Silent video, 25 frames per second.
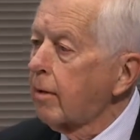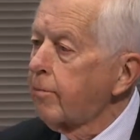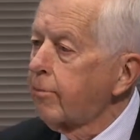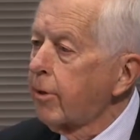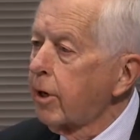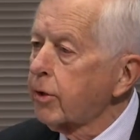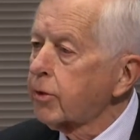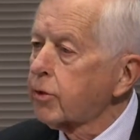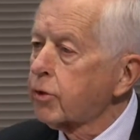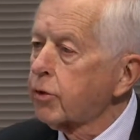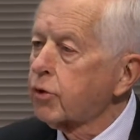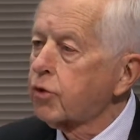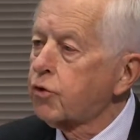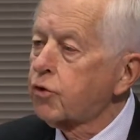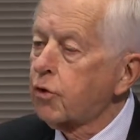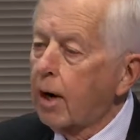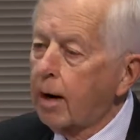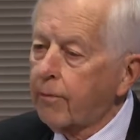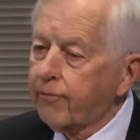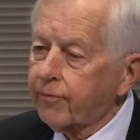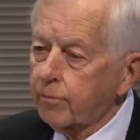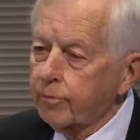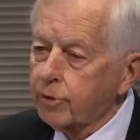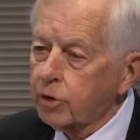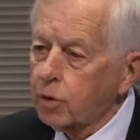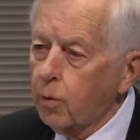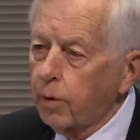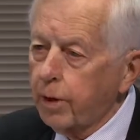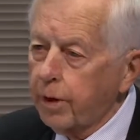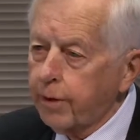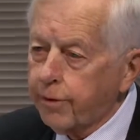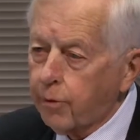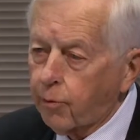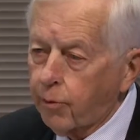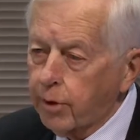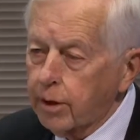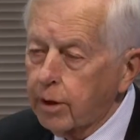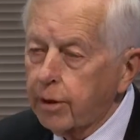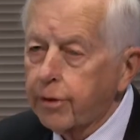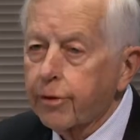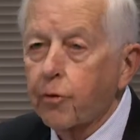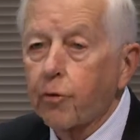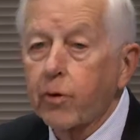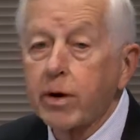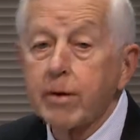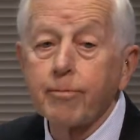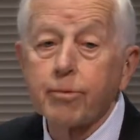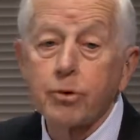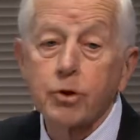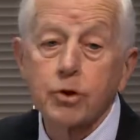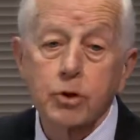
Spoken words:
basis dropped from 23 to 3%.